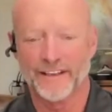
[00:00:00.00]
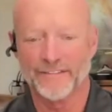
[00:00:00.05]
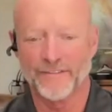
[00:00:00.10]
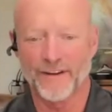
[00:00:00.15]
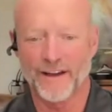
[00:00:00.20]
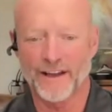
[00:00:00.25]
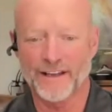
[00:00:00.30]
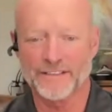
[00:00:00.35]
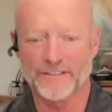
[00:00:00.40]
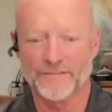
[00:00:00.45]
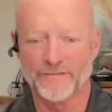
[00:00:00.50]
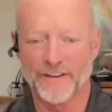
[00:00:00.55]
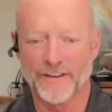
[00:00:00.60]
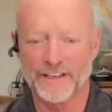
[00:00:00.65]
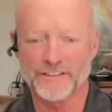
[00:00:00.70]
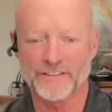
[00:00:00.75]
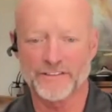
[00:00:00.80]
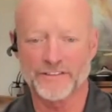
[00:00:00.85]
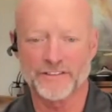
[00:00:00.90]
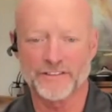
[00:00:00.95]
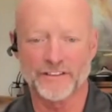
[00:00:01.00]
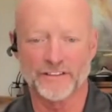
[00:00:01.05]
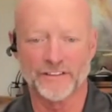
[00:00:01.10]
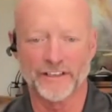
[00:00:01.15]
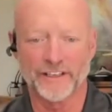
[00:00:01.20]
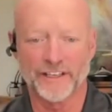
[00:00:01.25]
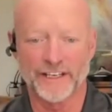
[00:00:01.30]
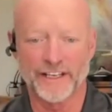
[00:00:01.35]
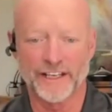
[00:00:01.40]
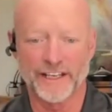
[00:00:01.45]
advise investors to
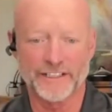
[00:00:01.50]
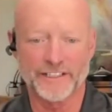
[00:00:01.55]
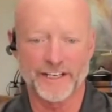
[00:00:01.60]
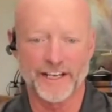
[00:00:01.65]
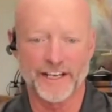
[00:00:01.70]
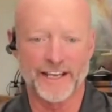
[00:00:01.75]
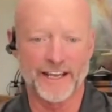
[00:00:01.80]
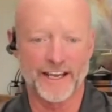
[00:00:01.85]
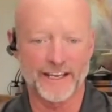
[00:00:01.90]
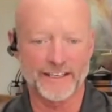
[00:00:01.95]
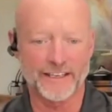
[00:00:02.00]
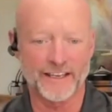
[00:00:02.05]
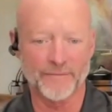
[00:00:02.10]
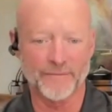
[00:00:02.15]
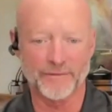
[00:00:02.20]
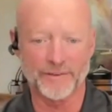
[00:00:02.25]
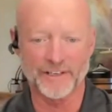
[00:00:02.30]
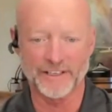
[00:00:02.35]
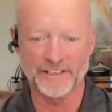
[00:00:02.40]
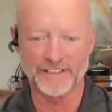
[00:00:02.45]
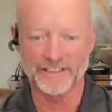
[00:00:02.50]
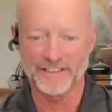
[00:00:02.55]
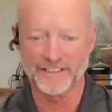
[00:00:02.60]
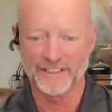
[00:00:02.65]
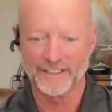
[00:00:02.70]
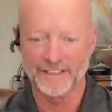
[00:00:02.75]
look at edge AI companies